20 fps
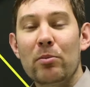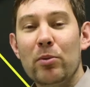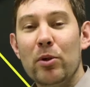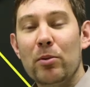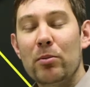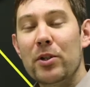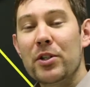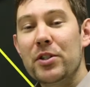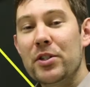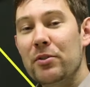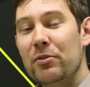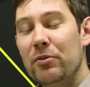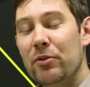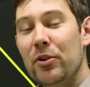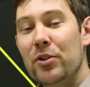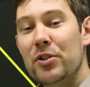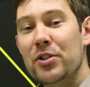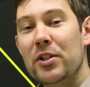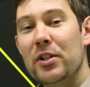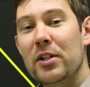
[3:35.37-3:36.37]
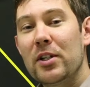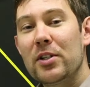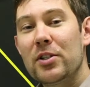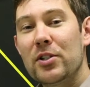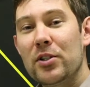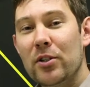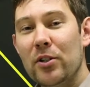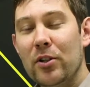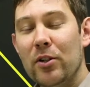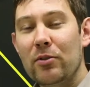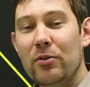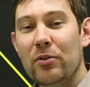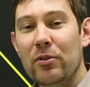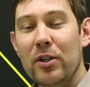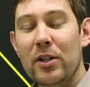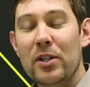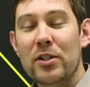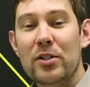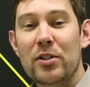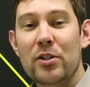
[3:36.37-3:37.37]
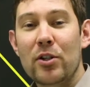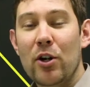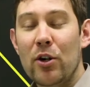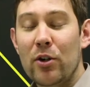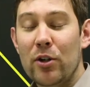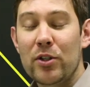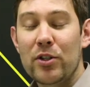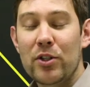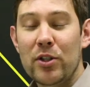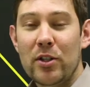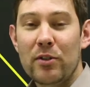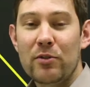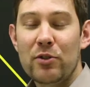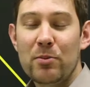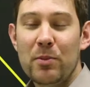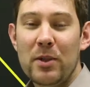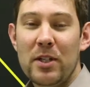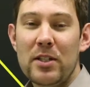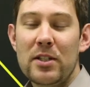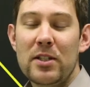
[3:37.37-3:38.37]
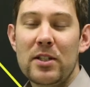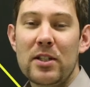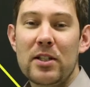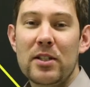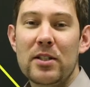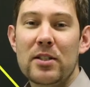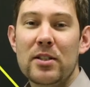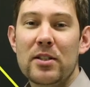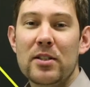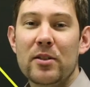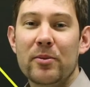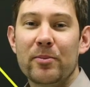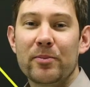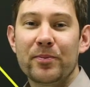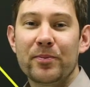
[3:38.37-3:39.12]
published the first edition of his Origin of Species.